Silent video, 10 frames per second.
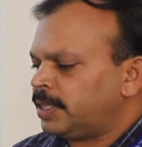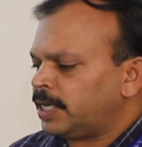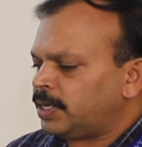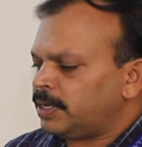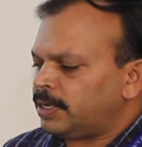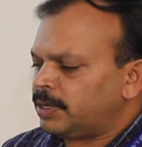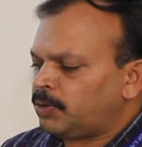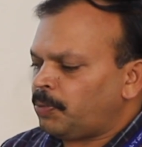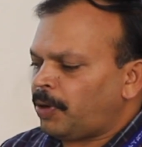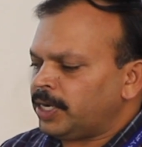That
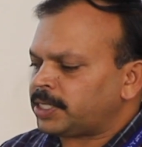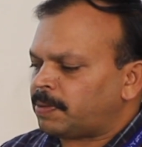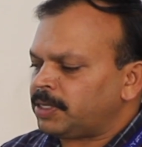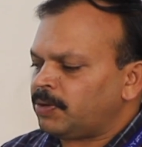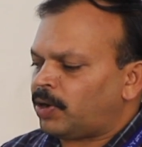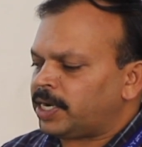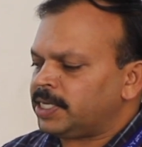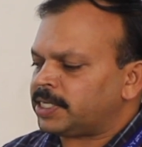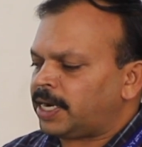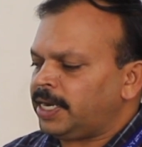2 point something what
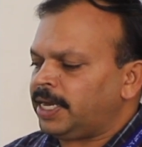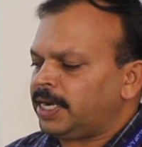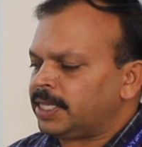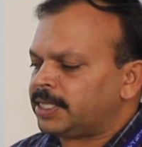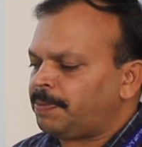is earlier,